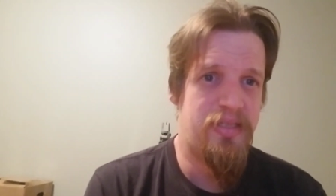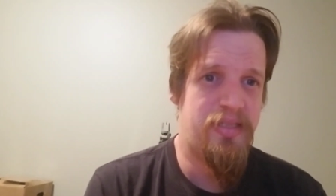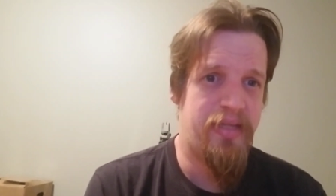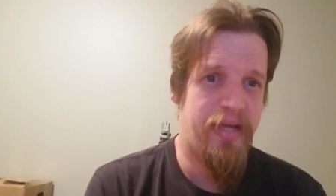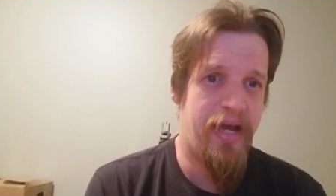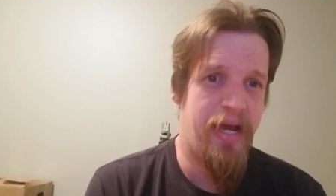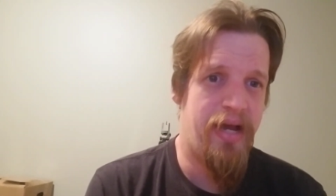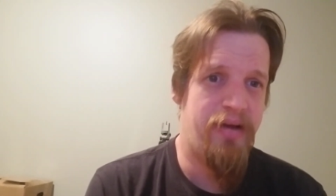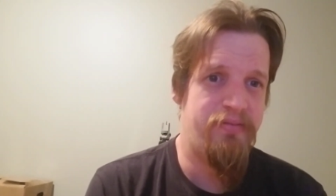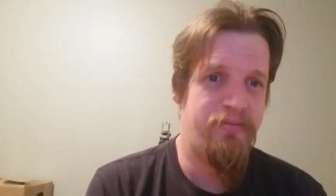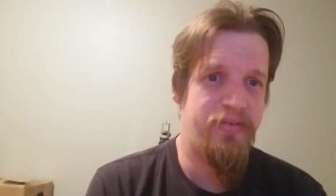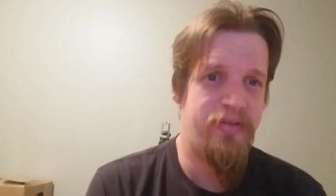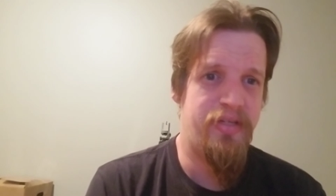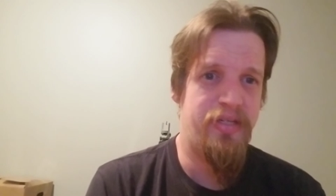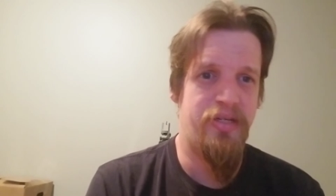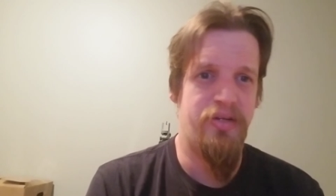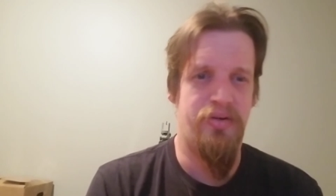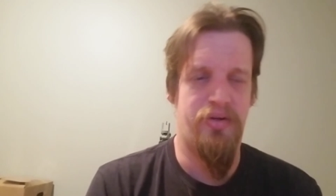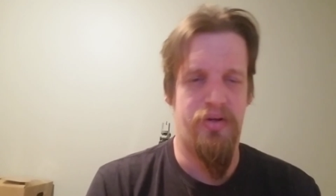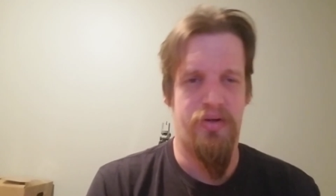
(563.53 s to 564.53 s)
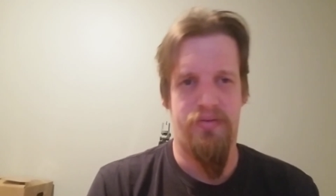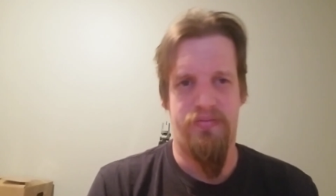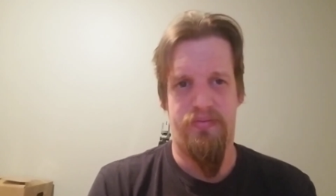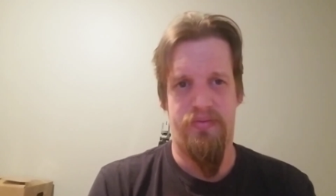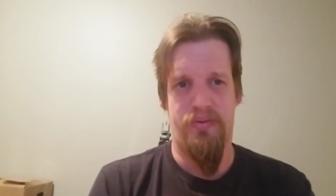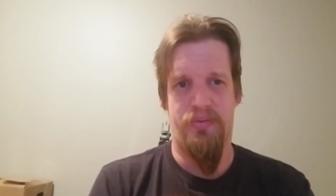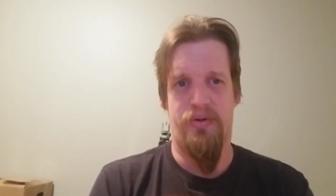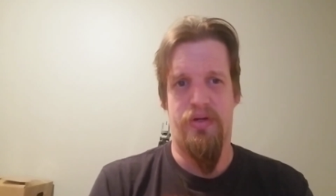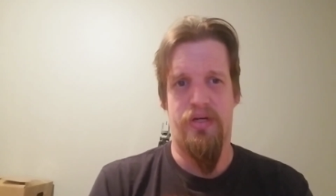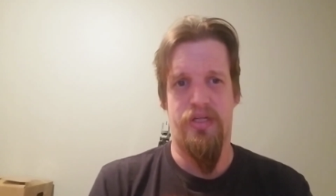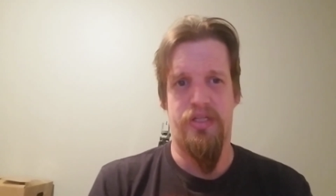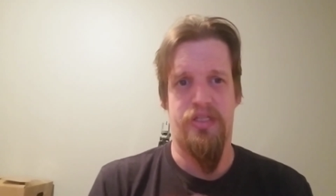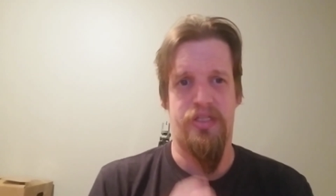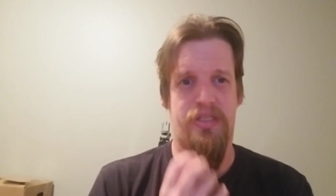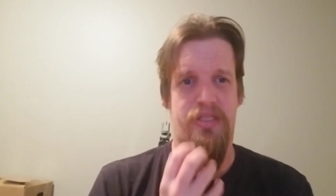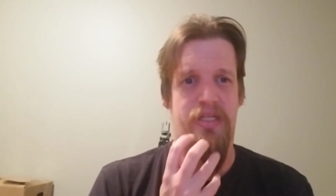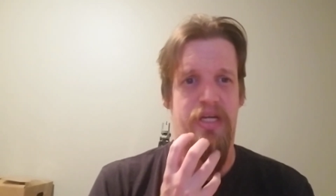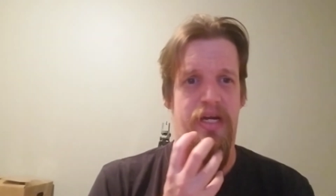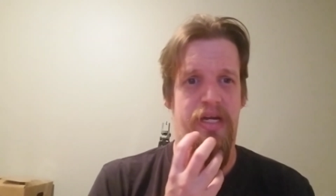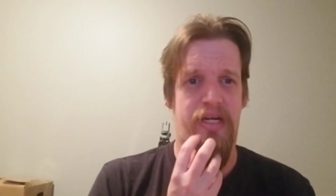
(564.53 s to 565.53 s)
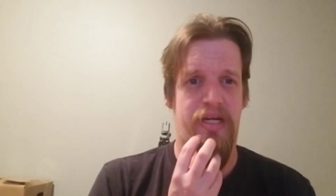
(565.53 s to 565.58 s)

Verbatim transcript: haven't, or if you want to just check